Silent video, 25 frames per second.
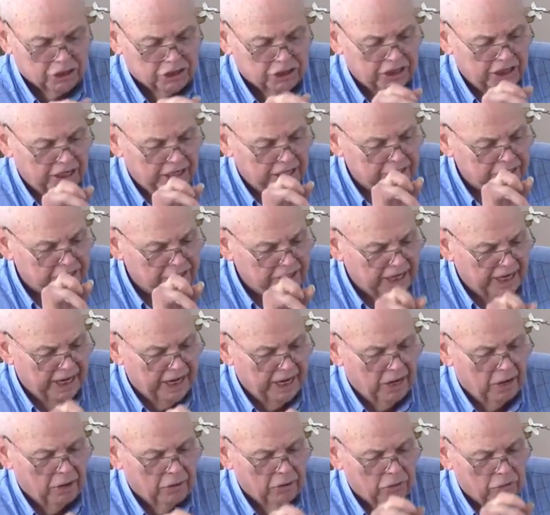sat
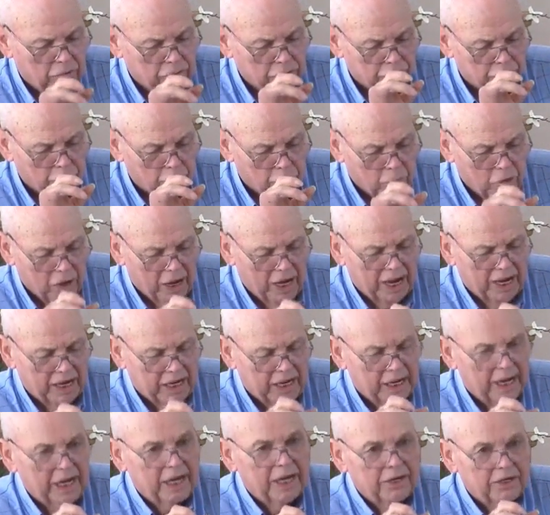down on the right
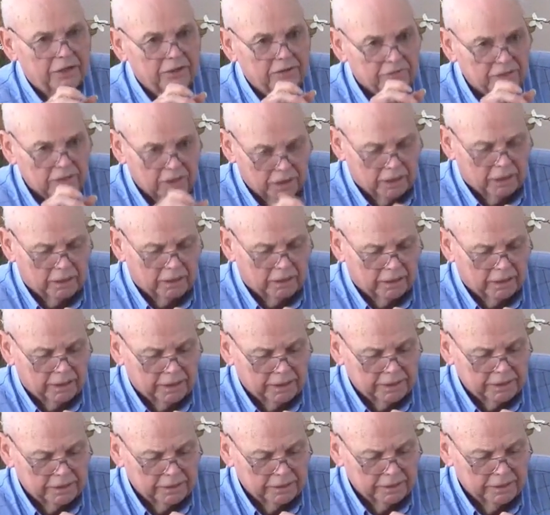hand of
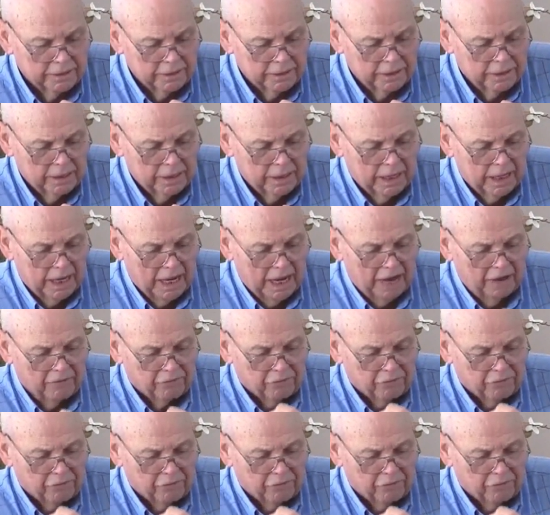God. Amen.